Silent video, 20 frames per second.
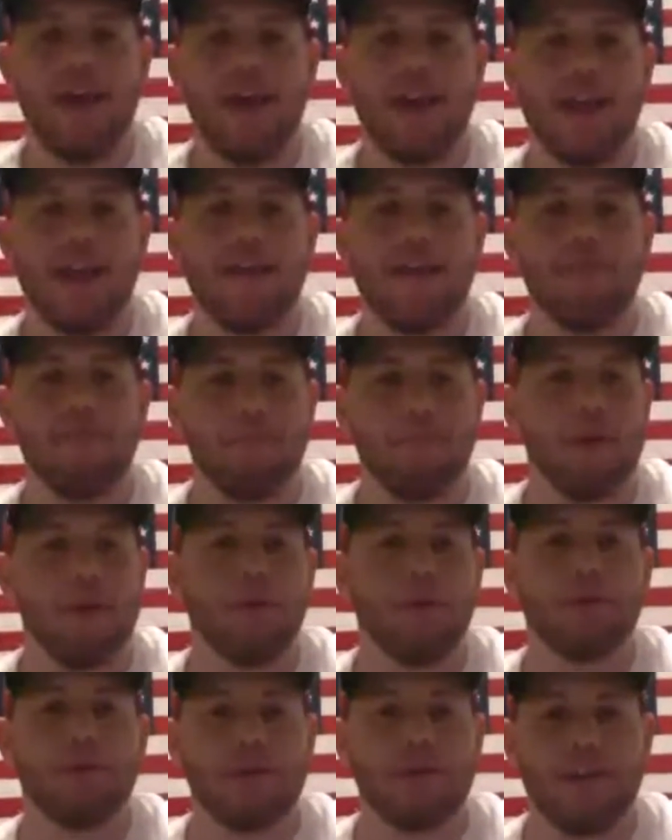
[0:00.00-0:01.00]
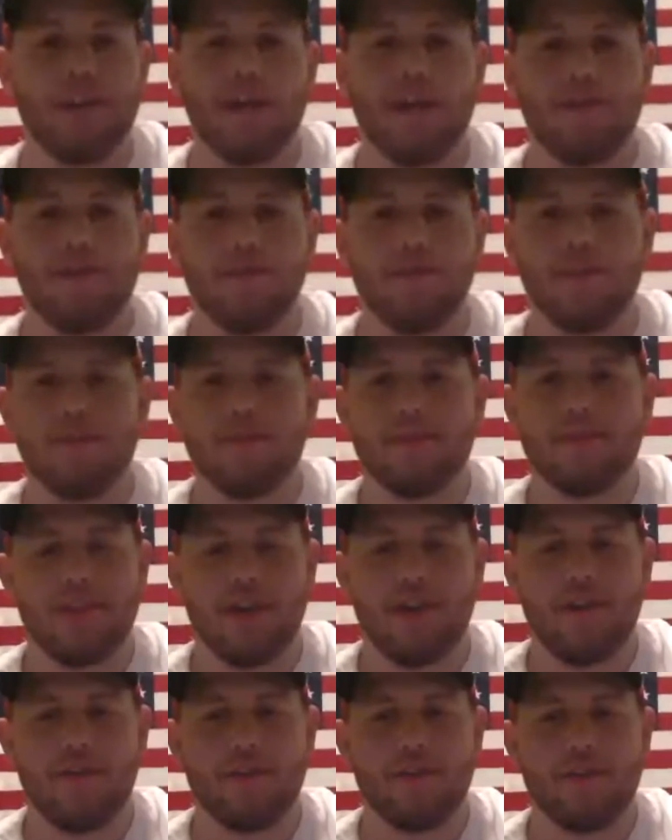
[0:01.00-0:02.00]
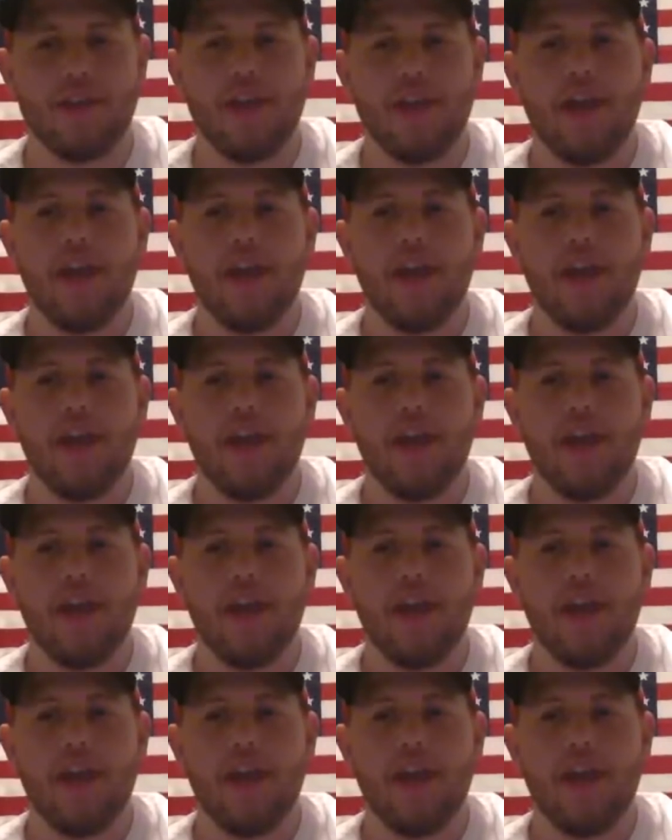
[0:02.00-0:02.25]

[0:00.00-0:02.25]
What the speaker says: and have built a name for themselves.